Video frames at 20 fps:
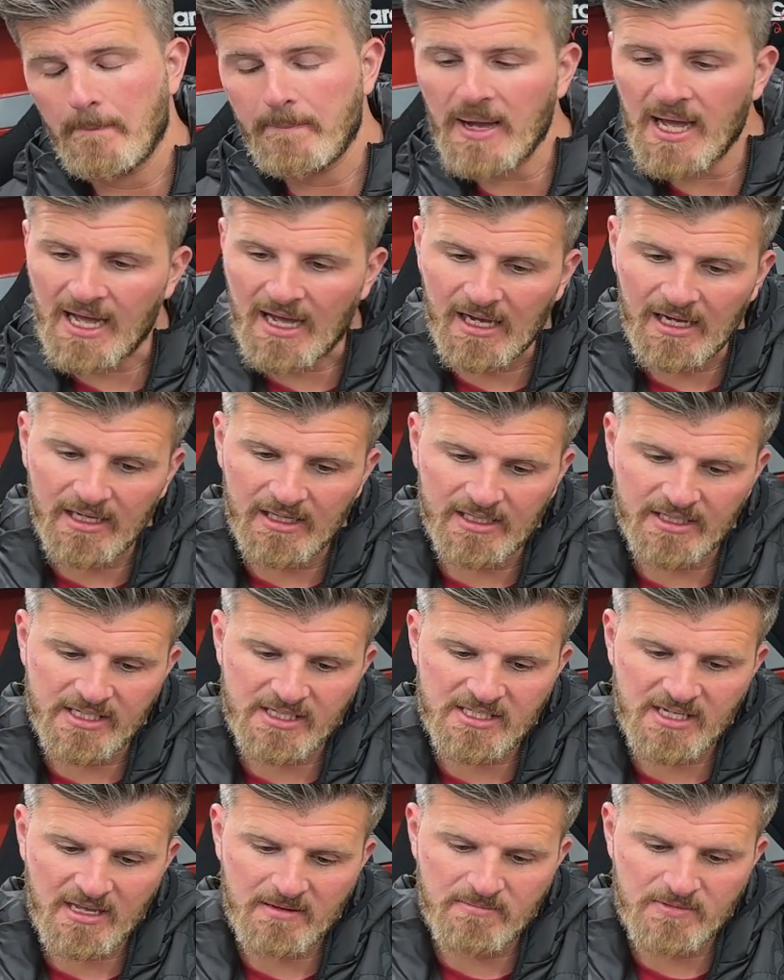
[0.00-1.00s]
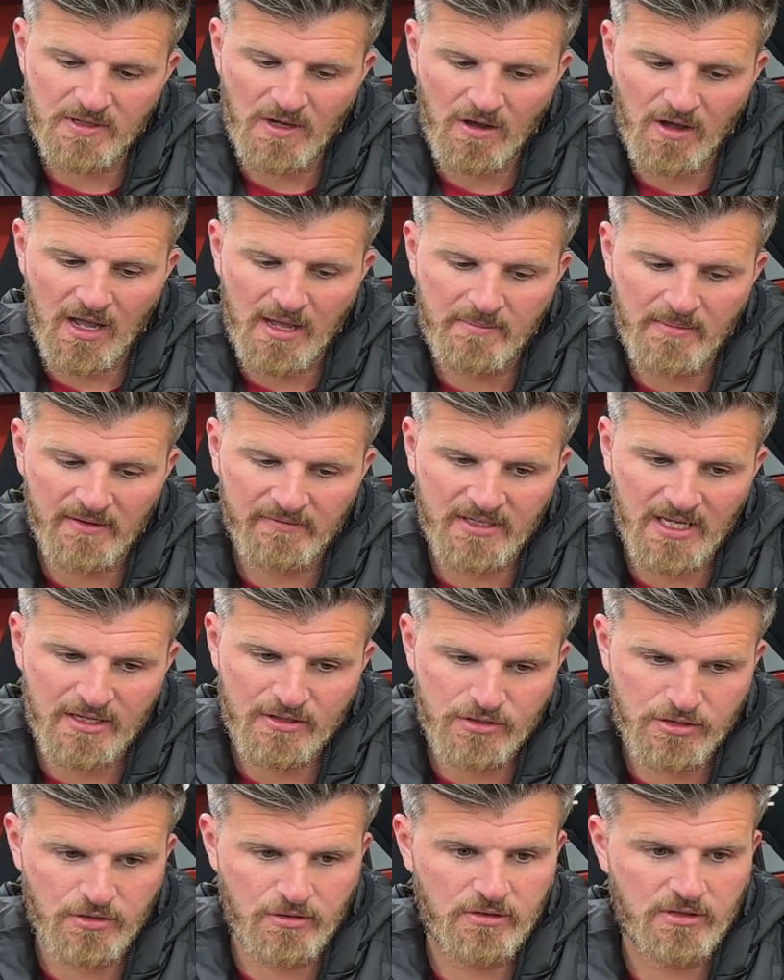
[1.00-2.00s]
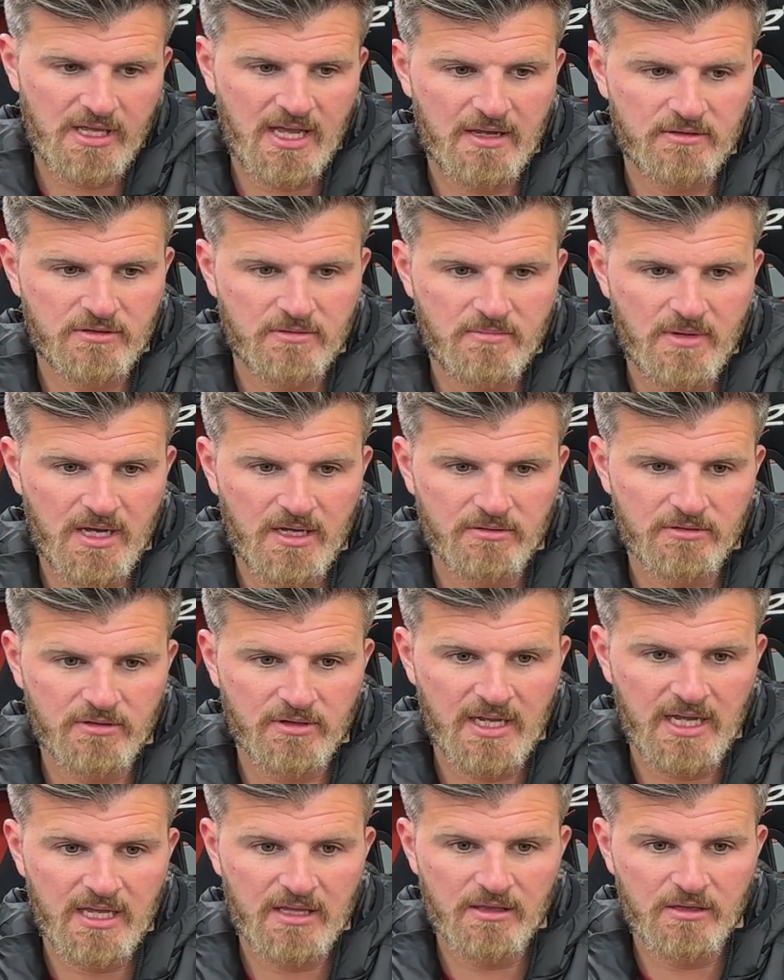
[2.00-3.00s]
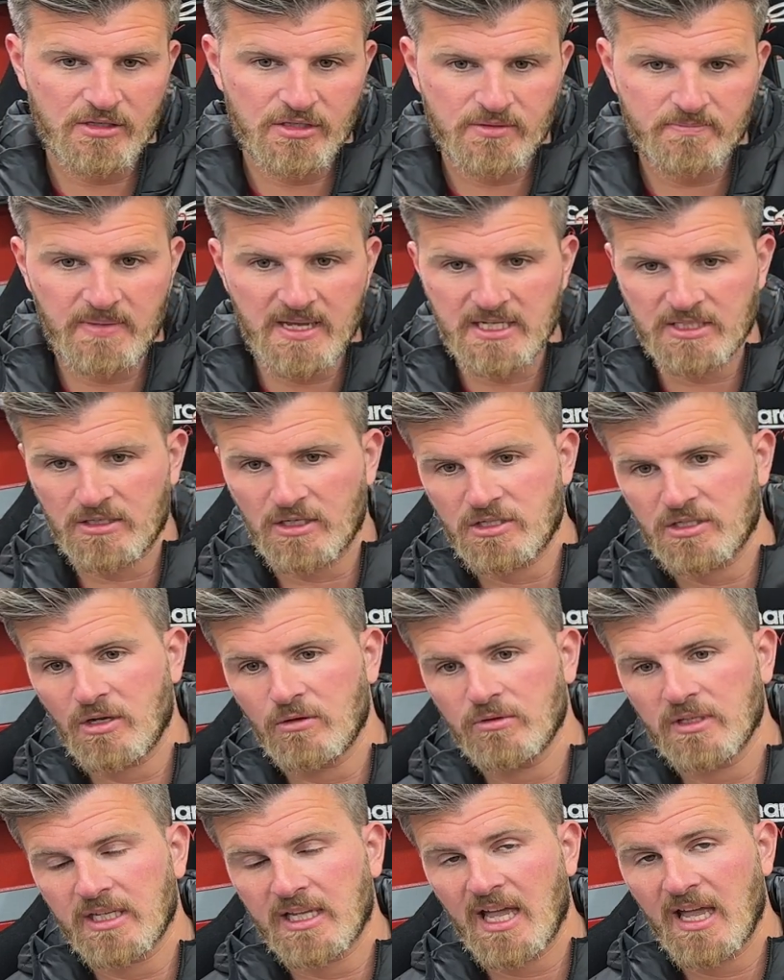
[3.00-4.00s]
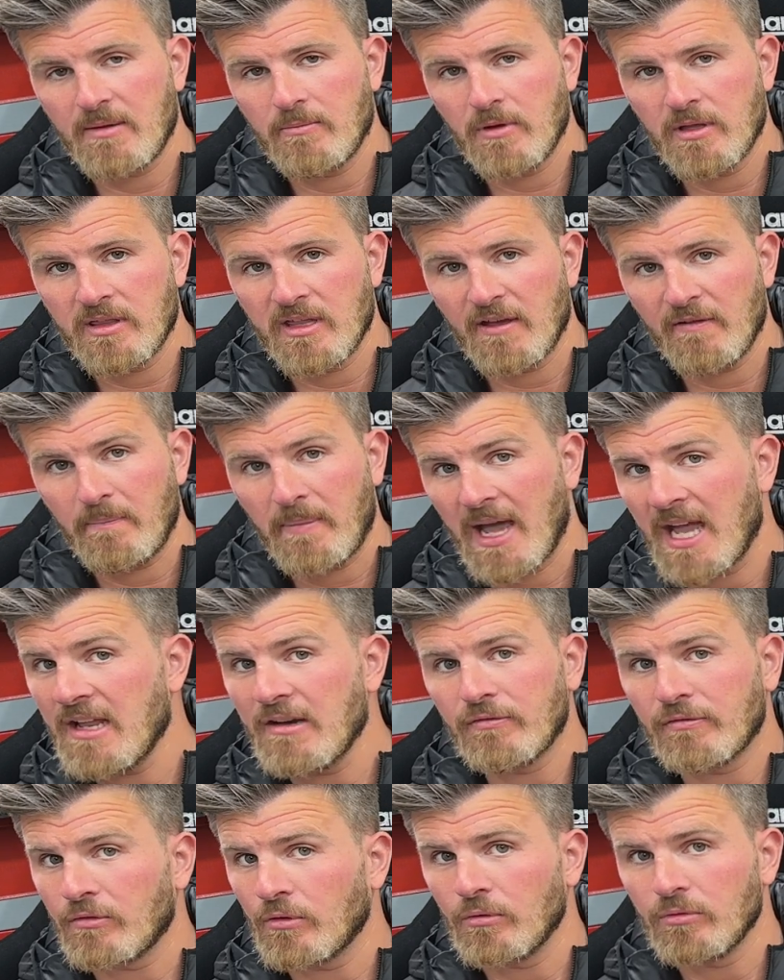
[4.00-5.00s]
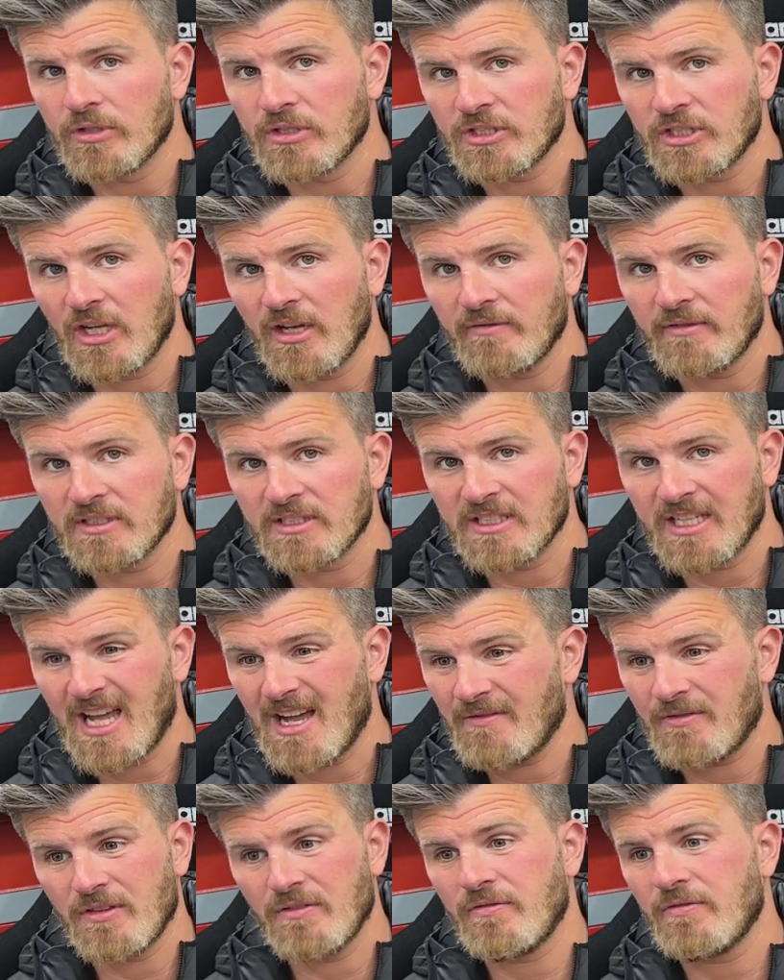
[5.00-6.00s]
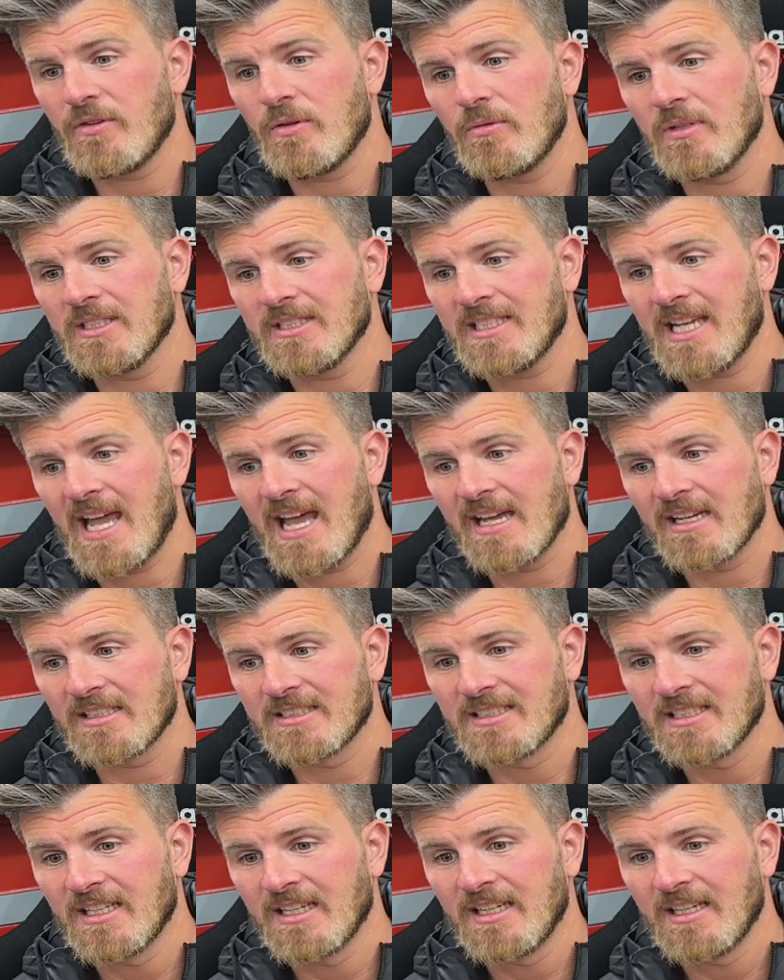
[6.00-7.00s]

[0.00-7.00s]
But at the same time, I've done 2,000 miles on it. The spits I sold that came with it have paid for all the service, and that, other than fuel and tax,